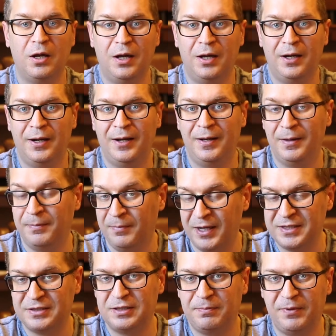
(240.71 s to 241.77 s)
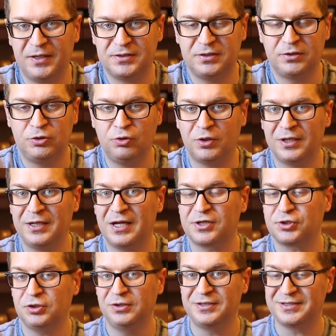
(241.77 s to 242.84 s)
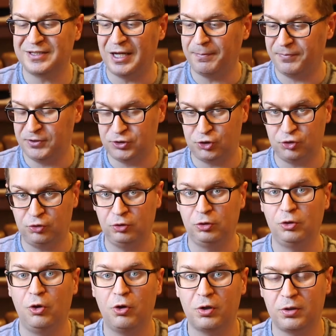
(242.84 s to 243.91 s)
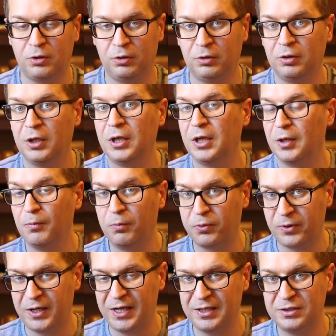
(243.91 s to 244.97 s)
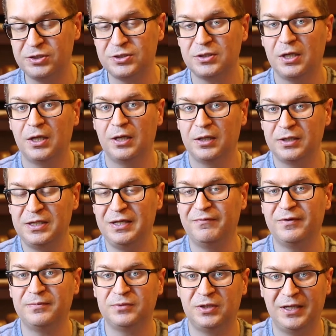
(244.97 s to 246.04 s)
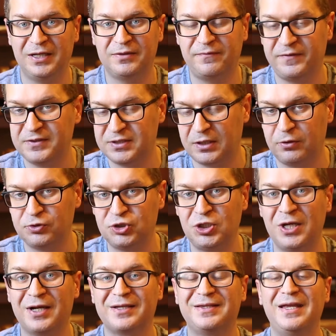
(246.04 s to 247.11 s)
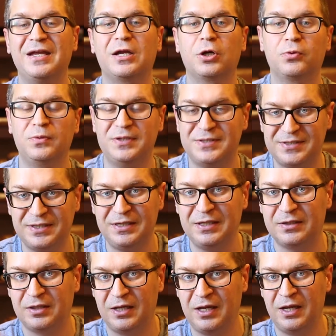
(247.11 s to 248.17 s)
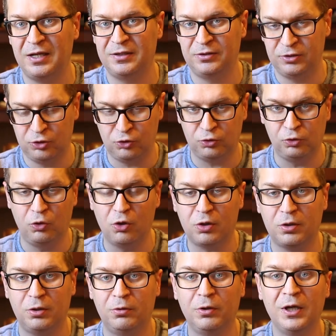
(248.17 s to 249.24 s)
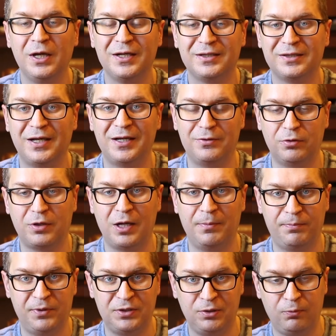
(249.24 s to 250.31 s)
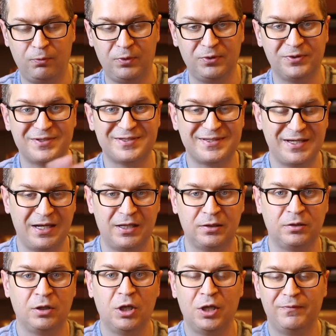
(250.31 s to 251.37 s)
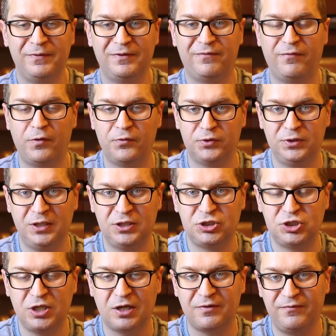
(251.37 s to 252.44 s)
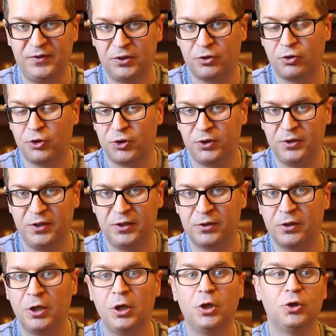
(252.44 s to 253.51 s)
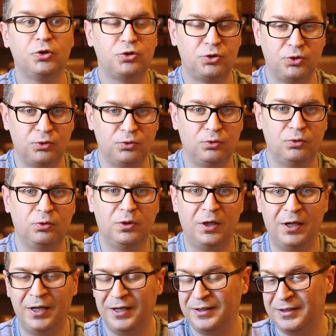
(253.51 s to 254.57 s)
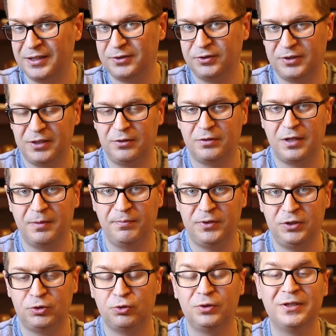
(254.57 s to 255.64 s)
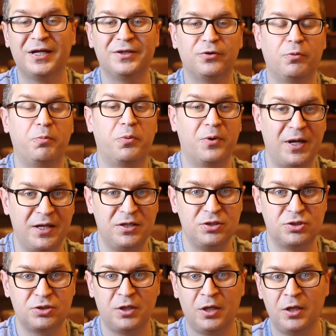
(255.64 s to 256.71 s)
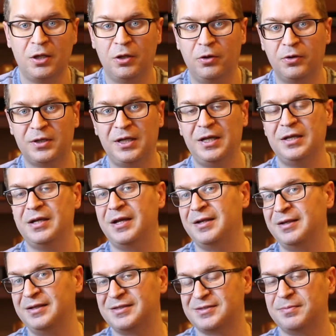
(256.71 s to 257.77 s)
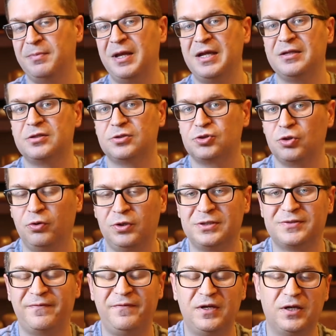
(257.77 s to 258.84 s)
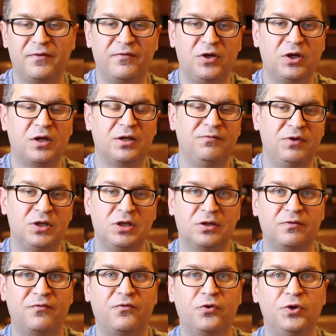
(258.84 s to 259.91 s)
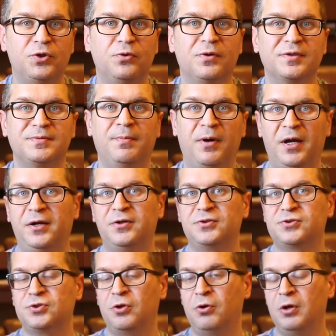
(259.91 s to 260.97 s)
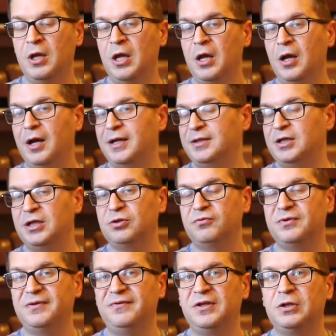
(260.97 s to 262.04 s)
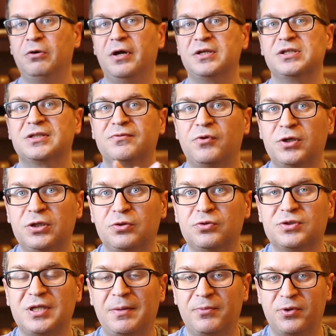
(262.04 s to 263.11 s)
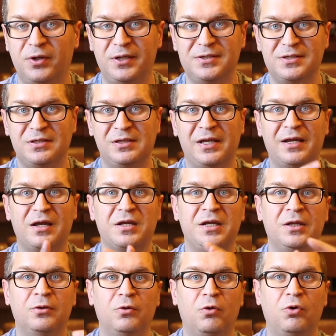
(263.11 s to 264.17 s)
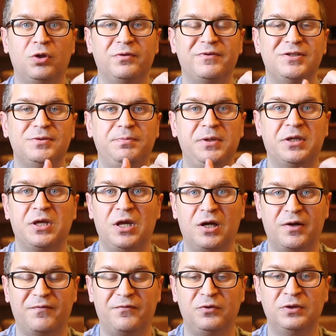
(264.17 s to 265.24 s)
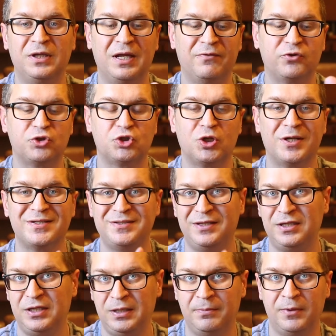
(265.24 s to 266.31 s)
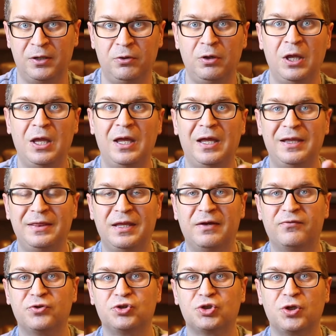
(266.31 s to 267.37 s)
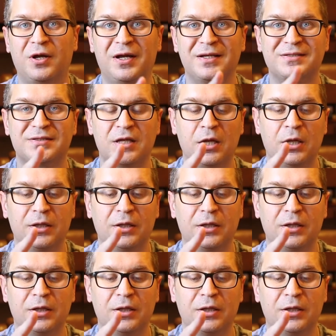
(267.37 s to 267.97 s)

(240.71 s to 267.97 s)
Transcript: uh, money deposit. You can actually stop at your local branch give them that physical check, take a receipt, and your local title company will send, will forward that check via courier to uh, another title company, to another branch. Okay, and it's made so it's very, very convenient for you as buyers. So at the end of the video, I just wanted to summarize it. Like again, always be careful, never trust the email and never trust